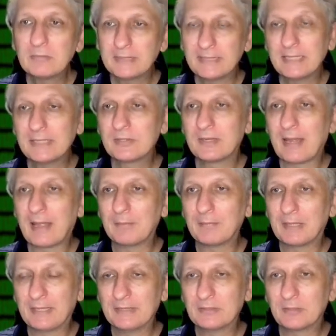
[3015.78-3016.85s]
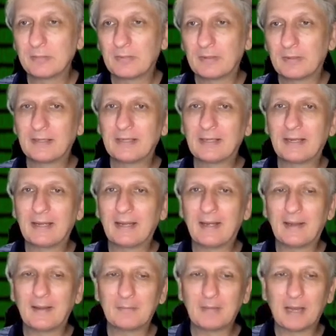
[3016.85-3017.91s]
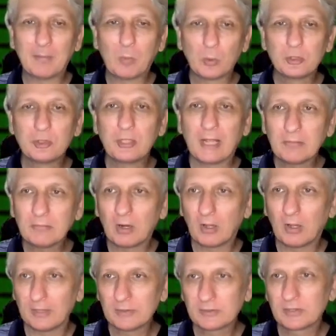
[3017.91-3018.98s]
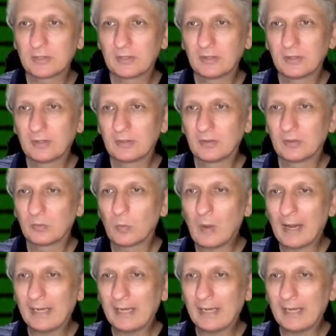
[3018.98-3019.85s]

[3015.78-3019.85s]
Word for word: Binary is, an ab, is a, um, a more generalized